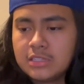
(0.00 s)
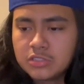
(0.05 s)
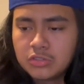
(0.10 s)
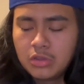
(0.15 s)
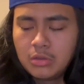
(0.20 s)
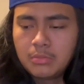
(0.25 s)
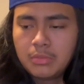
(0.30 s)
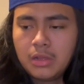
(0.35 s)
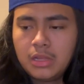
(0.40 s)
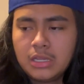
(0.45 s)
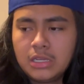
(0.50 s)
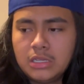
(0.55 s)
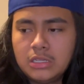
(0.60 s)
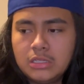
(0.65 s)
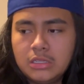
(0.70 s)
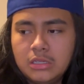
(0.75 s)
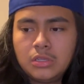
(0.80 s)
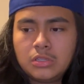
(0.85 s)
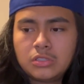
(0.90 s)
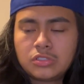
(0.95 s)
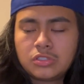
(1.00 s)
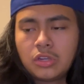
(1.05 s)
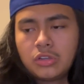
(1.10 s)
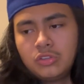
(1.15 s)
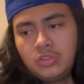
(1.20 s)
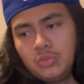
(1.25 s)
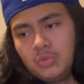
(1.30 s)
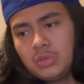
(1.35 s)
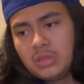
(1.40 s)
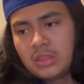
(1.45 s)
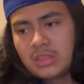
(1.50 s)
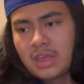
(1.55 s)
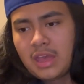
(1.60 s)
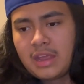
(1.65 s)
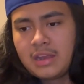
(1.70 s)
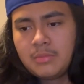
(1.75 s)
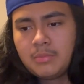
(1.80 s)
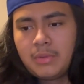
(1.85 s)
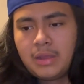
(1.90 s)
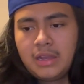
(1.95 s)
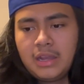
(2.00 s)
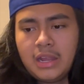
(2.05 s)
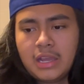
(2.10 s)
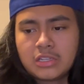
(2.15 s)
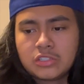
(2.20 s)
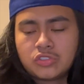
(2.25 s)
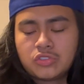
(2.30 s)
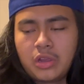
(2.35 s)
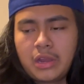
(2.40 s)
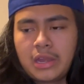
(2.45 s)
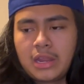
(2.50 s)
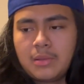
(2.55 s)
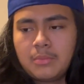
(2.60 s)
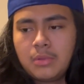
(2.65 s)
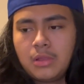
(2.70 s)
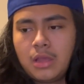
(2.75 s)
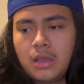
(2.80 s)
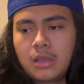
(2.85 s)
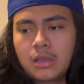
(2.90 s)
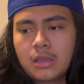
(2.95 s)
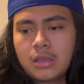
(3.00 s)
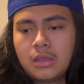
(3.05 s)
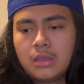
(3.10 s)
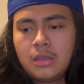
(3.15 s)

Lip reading: So I'm probably gonna start doing that in my next training block.